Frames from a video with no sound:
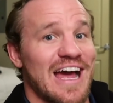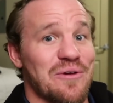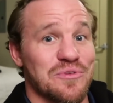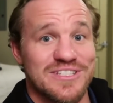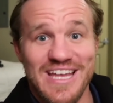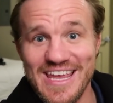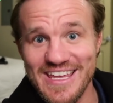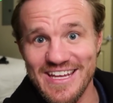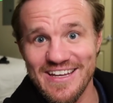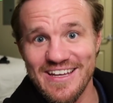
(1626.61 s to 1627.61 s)
I will take
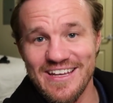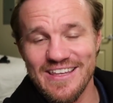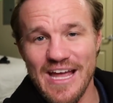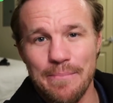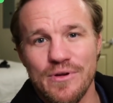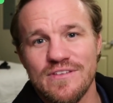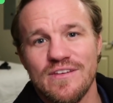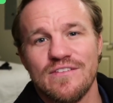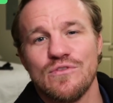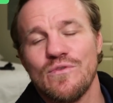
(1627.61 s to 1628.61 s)
it. That puts
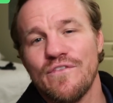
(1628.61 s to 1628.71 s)
us to